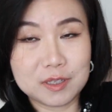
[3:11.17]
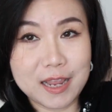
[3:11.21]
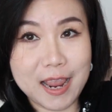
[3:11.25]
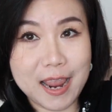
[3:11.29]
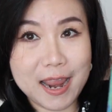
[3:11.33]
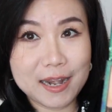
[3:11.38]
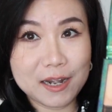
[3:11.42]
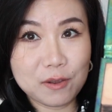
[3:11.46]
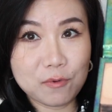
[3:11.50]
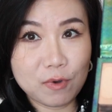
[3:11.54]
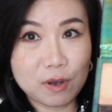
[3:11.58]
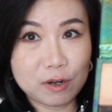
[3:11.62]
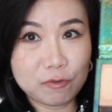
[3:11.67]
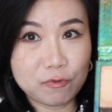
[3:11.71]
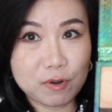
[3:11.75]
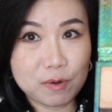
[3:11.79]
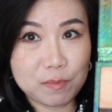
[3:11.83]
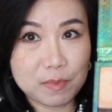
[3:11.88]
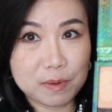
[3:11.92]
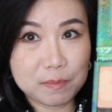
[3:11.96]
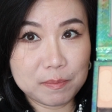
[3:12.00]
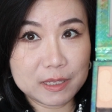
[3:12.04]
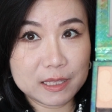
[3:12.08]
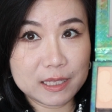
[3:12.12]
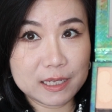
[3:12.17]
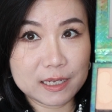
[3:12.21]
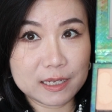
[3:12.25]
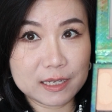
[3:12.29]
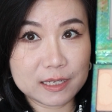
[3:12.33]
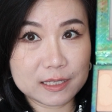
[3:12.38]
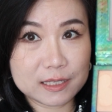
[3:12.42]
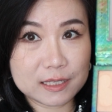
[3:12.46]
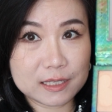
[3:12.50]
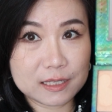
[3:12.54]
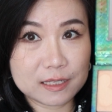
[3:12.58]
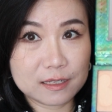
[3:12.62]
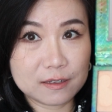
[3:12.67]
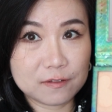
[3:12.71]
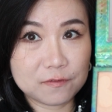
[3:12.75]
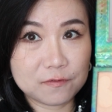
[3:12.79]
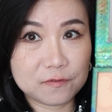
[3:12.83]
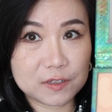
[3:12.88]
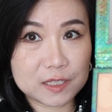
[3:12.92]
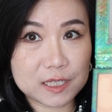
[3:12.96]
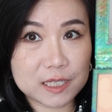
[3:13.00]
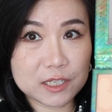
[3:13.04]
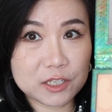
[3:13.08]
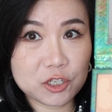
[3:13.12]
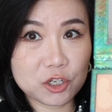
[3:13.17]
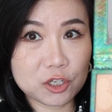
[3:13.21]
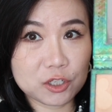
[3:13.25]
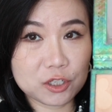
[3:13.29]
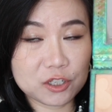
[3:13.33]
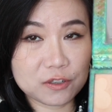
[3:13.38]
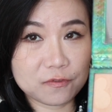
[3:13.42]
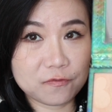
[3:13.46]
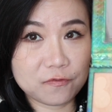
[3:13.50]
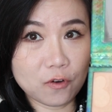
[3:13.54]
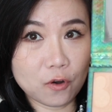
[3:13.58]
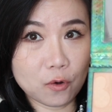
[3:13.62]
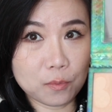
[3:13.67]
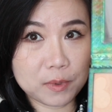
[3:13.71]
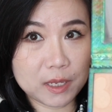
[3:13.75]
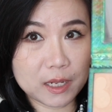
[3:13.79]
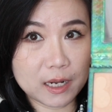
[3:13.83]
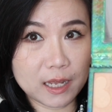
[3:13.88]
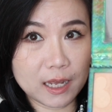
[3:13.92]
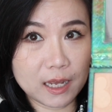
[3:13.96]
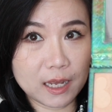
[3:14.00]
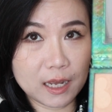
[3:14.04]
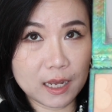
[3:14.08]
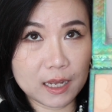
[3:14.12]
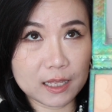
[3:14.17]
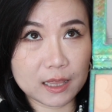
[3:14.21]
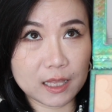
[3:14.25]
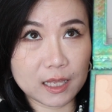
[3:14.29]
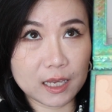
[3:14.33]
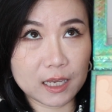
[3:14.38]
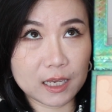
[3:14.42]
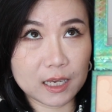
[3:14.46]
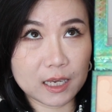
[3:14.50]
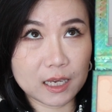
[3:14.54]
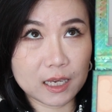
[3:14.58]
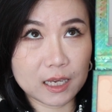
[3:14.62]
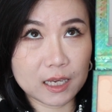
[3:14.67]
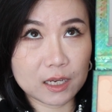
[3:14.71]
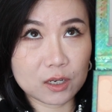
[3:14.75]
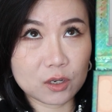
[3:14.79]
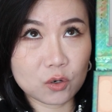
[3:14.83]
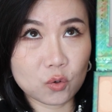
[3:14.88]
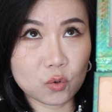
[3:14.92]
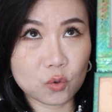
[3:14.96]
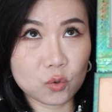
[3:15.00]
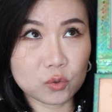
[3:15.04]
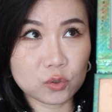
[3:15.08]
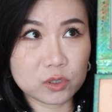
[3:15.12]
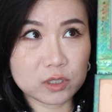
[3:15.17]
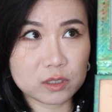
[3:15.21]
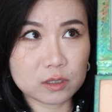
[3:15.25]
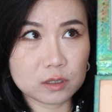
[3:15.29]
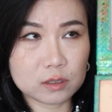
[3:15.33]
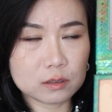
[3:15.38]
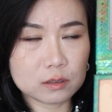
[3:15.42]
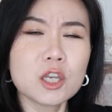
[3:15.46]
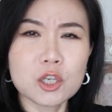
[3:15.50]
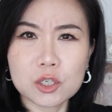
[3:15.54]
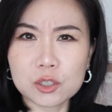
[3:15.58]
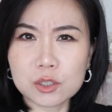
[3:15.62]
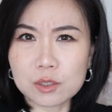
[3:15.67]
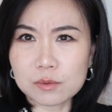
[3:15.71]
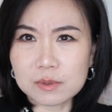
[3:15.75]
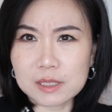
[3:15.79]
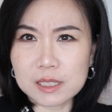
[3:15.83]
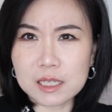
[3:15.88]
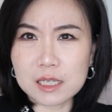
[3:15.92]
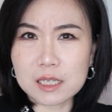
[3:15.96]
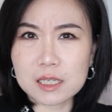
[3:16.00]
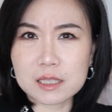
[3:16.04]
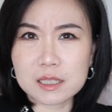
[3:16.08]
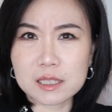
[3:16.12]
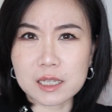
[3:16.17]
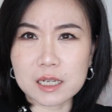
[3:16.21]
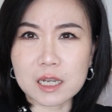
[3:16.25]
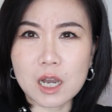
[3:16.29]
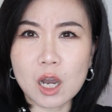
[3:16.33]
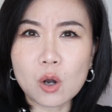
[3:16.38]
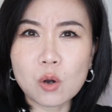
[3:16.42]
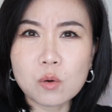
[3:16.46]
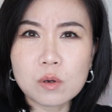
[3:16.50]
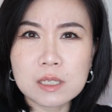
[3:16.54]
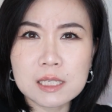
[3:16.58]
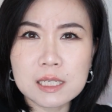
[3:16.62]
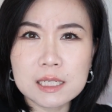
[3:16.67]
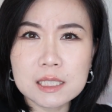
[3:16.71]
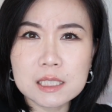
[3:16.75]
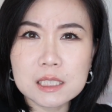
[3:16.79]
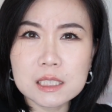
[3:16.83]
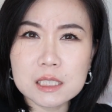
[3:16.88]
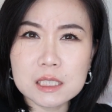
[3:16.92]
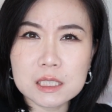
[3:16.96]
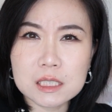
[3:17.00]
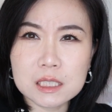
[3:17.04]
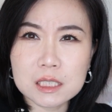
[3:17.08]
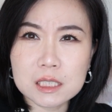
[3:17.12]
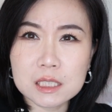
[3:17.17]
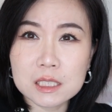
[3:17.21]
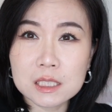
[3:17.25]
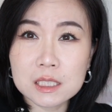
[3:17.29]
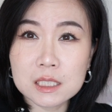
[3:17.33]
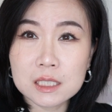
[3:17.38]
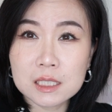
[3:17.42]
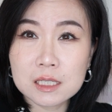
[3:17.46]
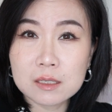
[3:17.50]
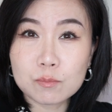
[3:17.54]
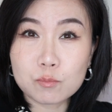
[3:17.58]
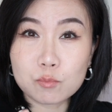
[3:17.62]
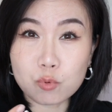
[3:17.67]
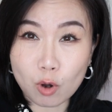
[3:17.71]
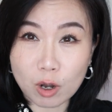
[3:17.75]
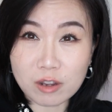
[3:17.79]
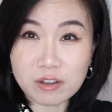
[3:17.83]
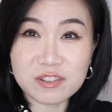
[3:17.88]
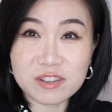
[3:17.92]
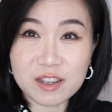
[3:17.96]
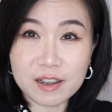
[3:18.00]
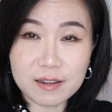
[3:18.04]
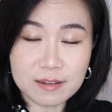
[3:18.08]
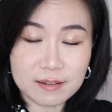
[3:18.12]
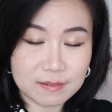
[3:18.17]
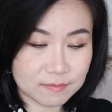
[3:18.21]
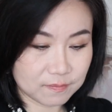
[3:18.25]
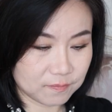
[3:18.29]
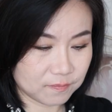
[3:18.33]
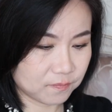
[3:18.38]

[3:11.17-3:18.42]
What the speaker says: anyone remember this? Physician's Formula, I think, called. You know the coconut bronzer?